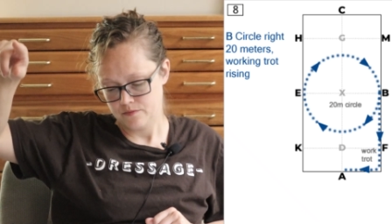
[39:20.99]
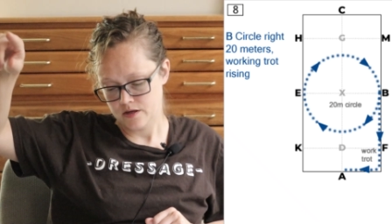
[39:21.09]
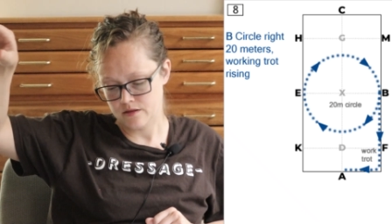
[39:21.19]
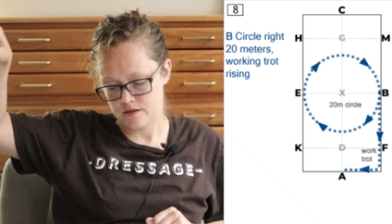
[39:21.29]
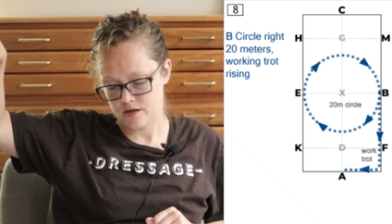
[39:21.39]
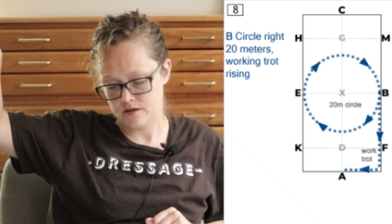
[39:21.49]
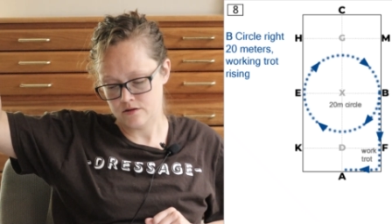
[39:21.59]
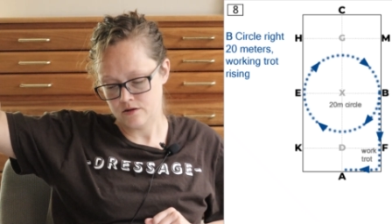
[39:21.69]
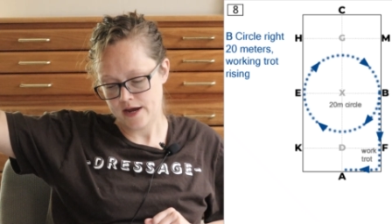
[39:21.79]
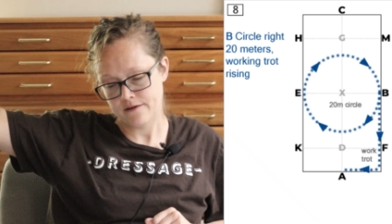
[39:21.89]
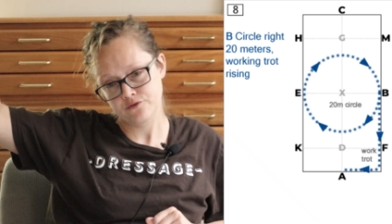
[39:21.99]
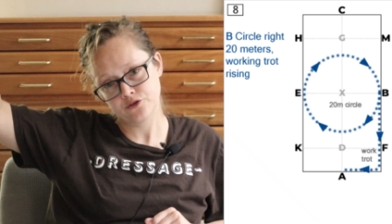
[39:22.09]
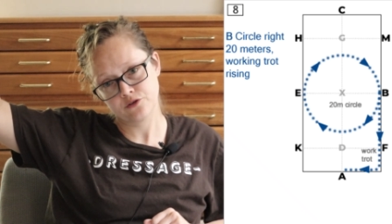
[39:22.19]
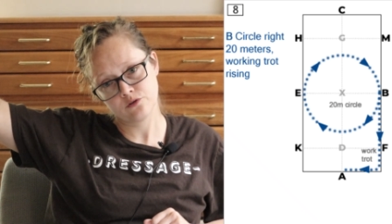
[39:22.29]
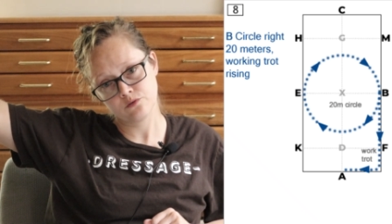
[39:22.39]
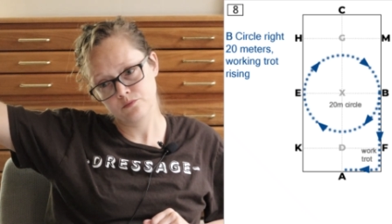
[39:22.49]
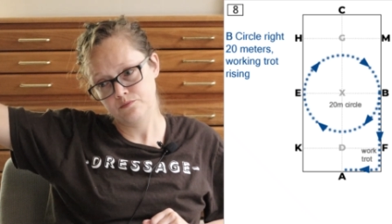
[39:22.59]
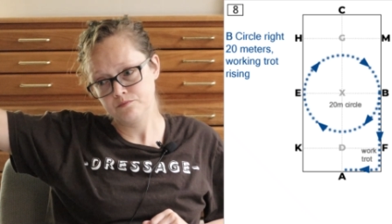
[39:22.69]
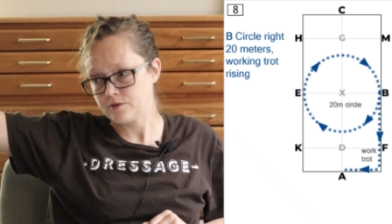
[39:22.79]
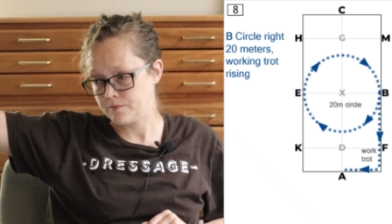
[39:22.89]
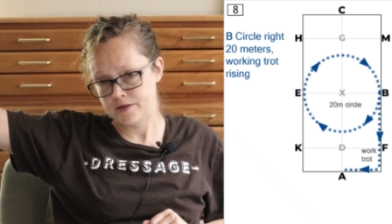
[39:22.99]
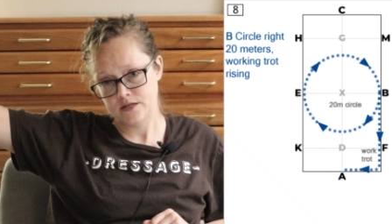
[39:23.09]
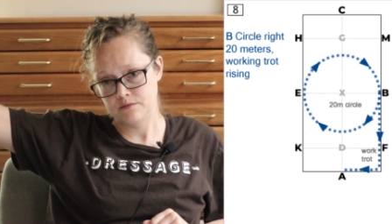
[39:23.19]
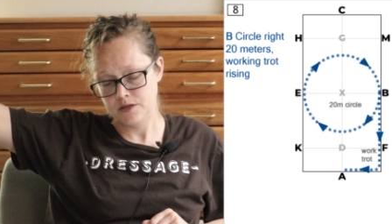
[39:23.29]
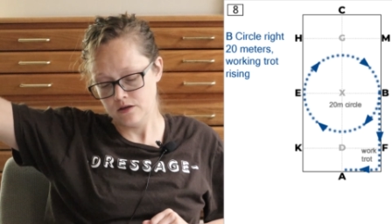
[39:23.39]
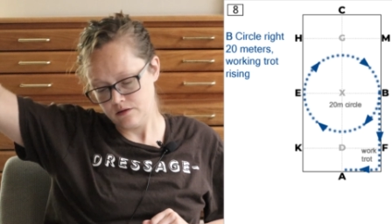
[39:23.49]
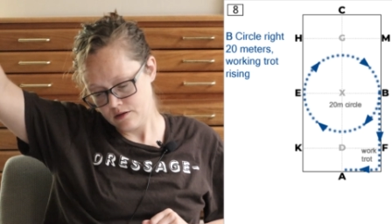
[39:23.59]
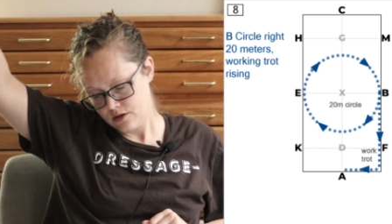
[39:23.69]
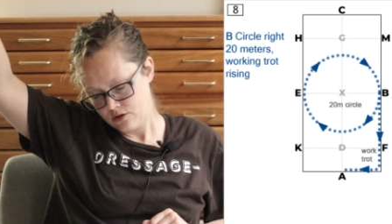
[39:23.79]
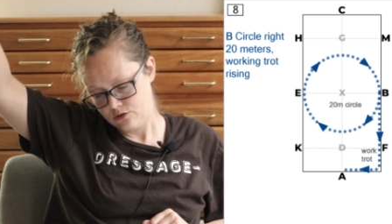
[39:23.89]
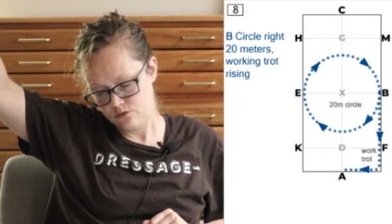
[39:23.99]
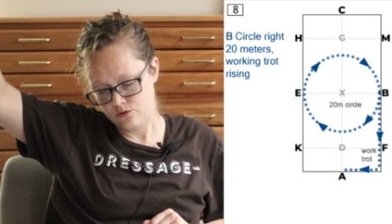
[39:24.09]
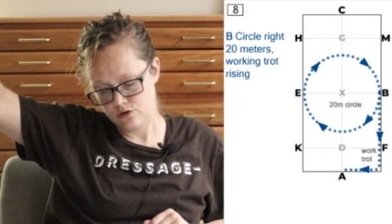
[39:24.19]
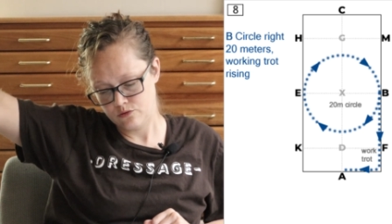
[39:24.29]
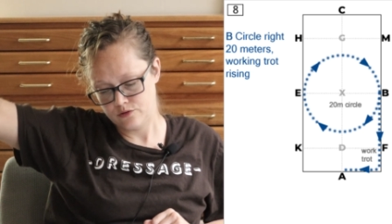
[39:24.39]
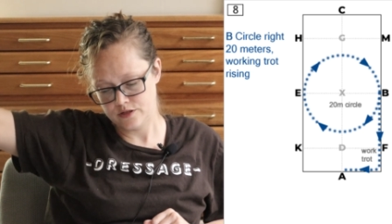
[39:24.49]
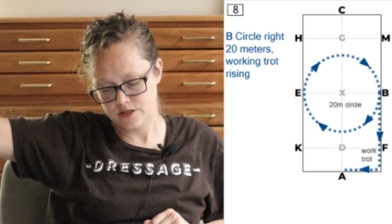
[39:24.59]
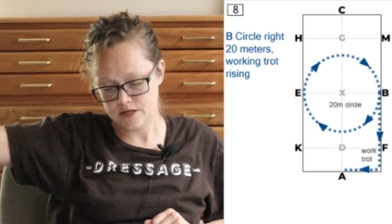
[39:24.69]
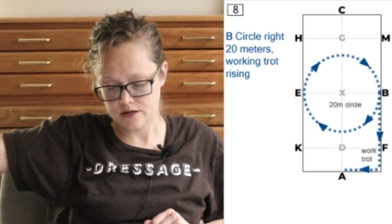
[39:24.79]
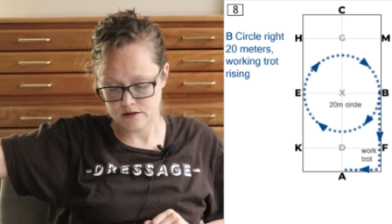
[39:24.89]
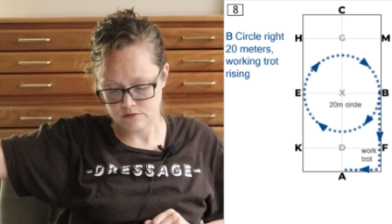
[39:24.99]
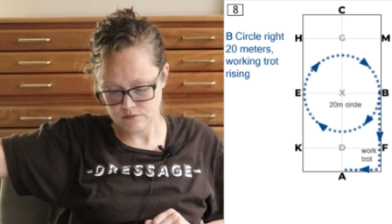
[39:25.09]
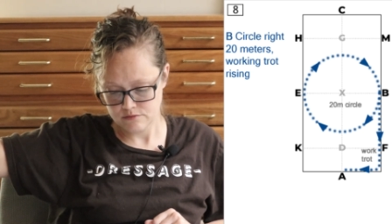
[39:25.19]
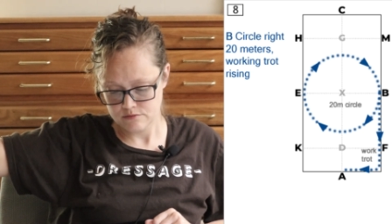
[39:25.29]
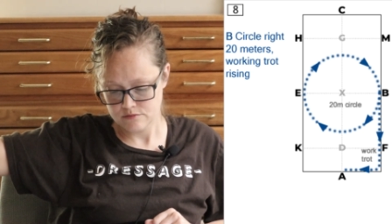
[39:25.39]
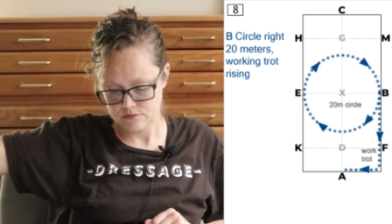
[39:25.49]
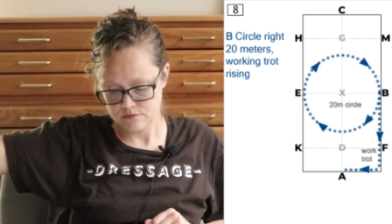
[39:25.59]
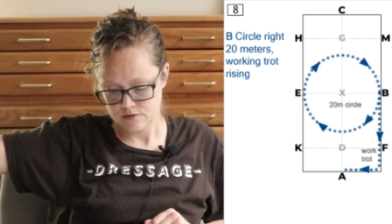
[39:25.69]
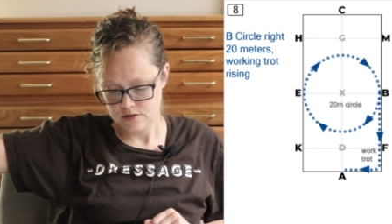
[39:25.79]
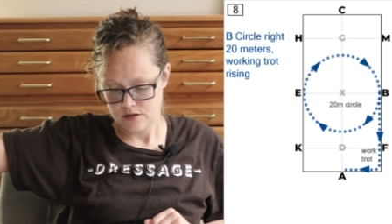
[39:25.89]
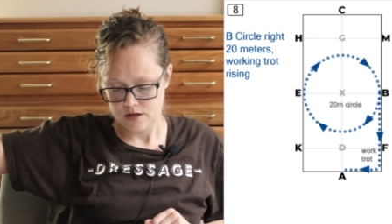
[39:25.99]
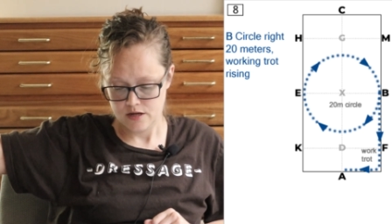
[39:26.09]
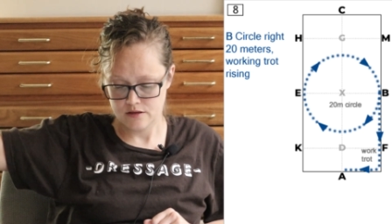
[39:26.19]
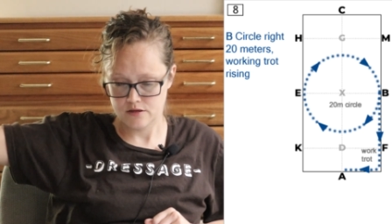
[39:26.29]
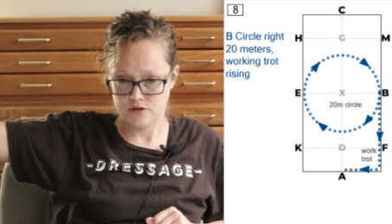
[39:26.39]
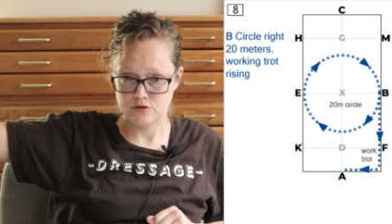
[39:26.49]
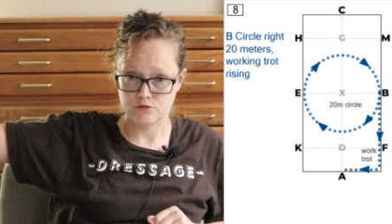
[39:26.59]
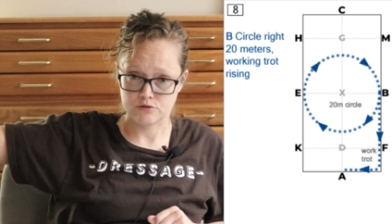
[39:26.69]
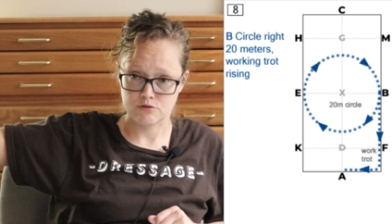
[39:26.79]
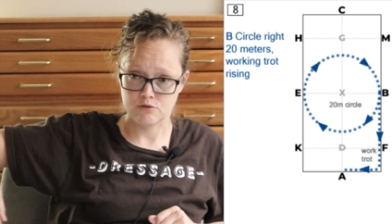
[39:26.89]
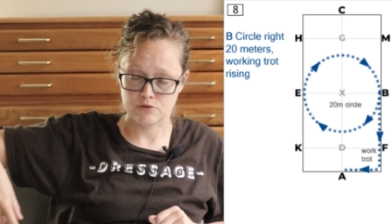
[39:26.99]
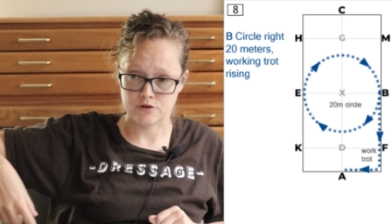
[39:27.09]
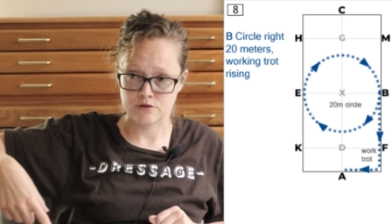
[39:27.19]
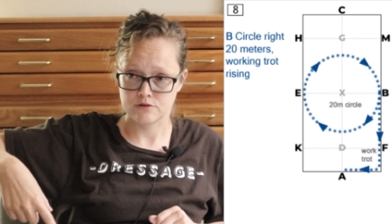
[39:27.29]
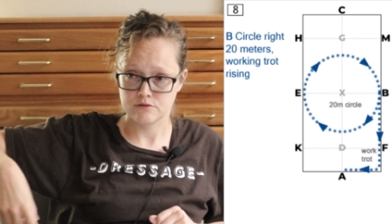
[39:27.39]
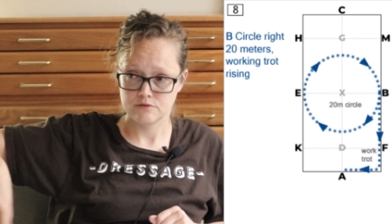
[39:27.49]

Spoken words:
And then after you get back to B, you go down and then do your quarter